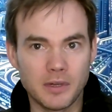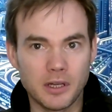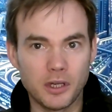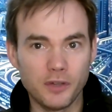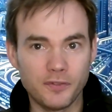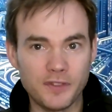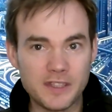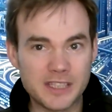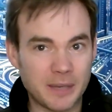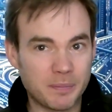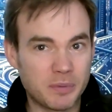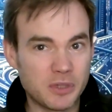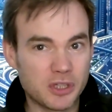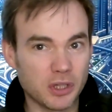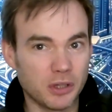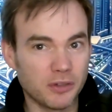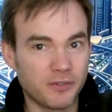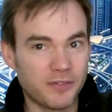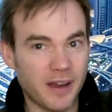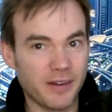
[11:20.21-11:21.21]
And nothing's happened
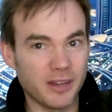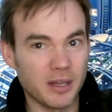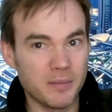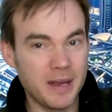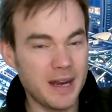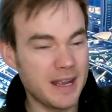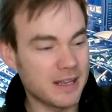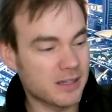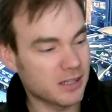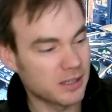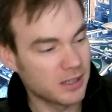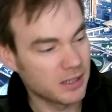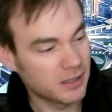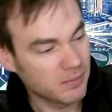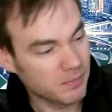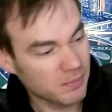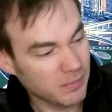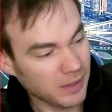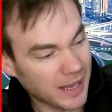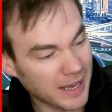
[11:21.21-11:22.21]
so far at the minute.
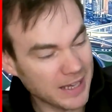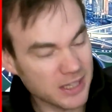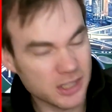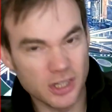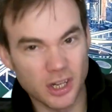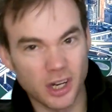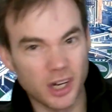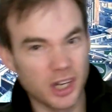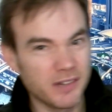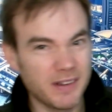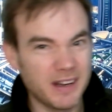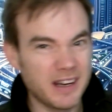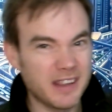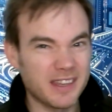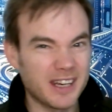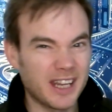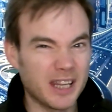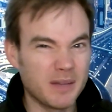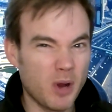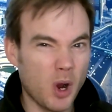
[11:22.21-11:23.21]
Light's not on or
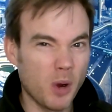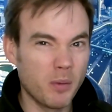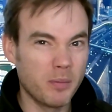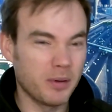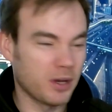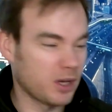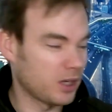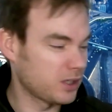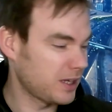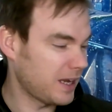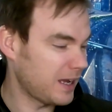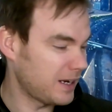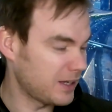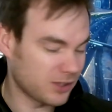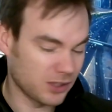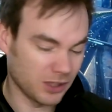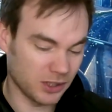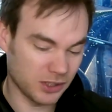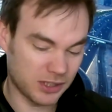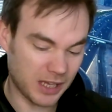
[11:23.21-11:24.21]
anything at the moment because, again,
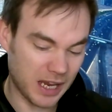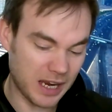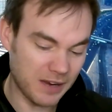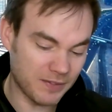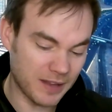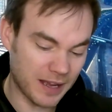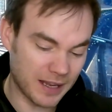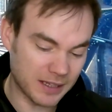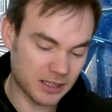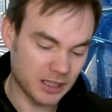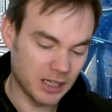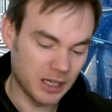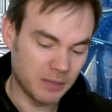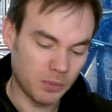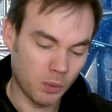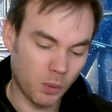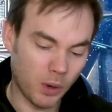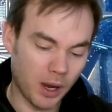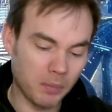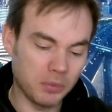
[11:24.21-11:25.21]
it's not saved that.
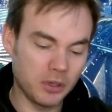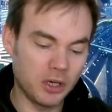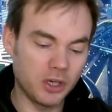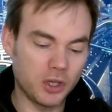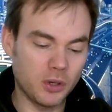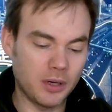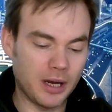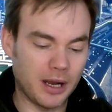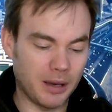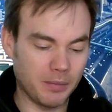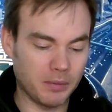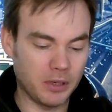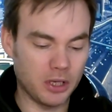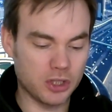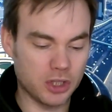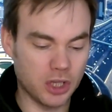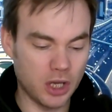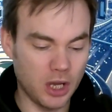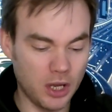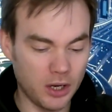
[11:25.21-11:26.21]
But what I'm going to do now, I'm going
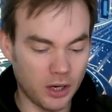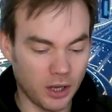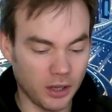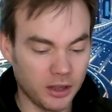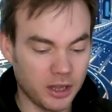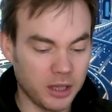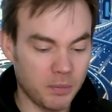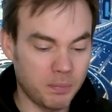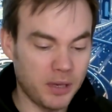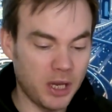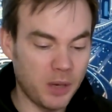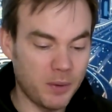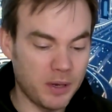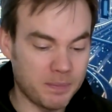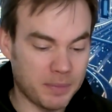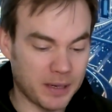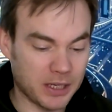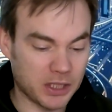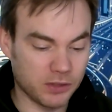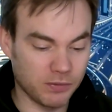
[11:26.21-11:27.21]
to turn on the PoE
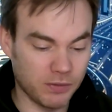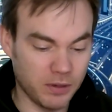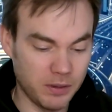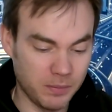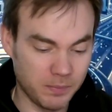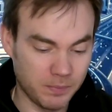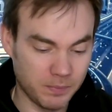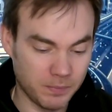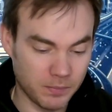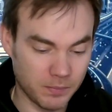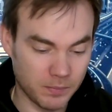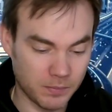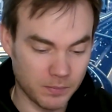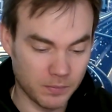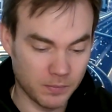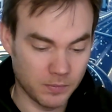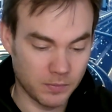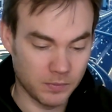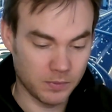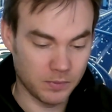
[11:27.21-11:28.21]
pass-through.
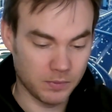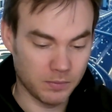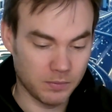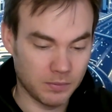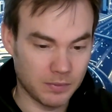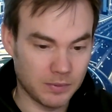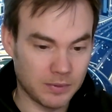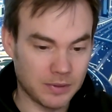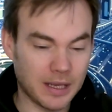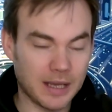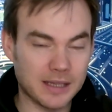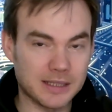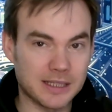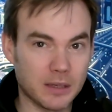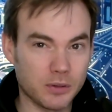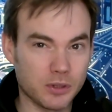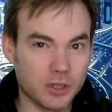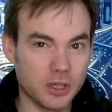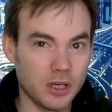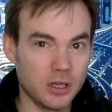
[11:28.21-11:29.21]
That's
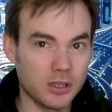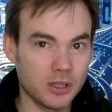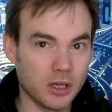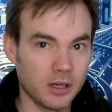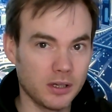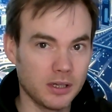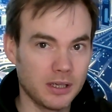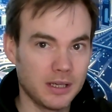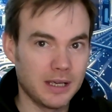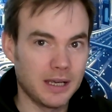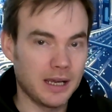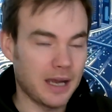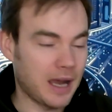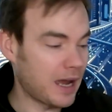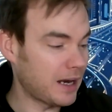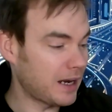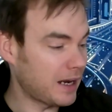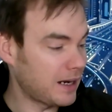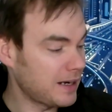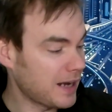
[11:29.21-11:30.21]
now turned on.
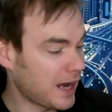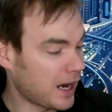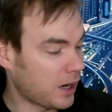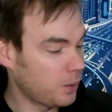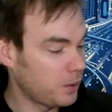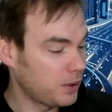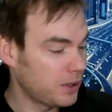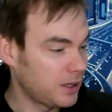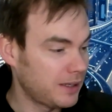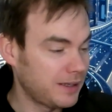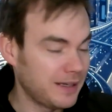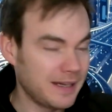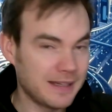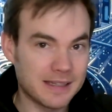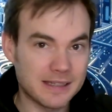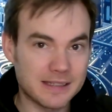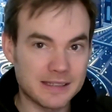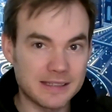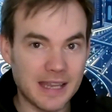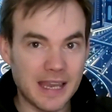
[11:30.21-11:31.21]
And I now need
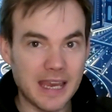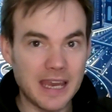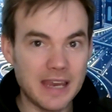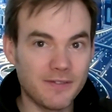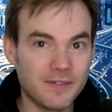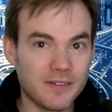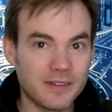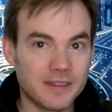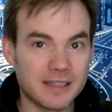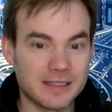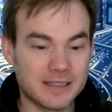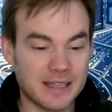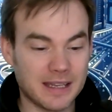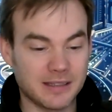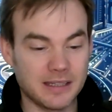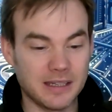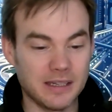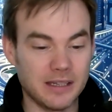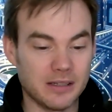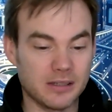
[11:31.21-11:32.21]
to save the
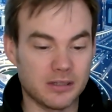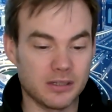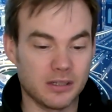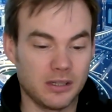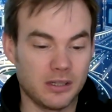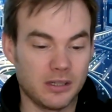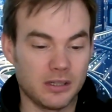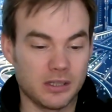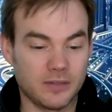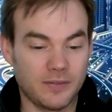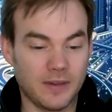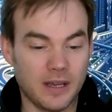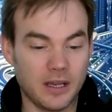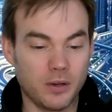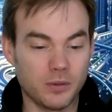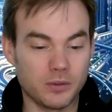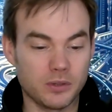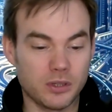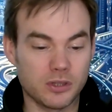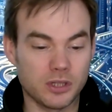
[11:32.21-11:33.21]
settings. So if I
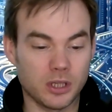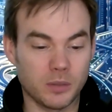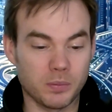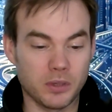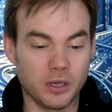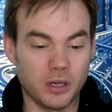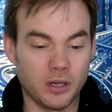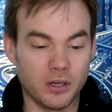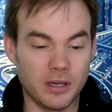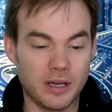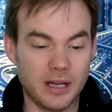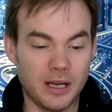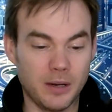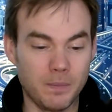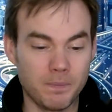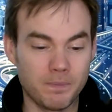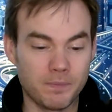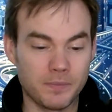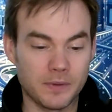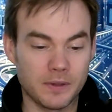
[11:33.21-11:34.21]
go to the top corner now,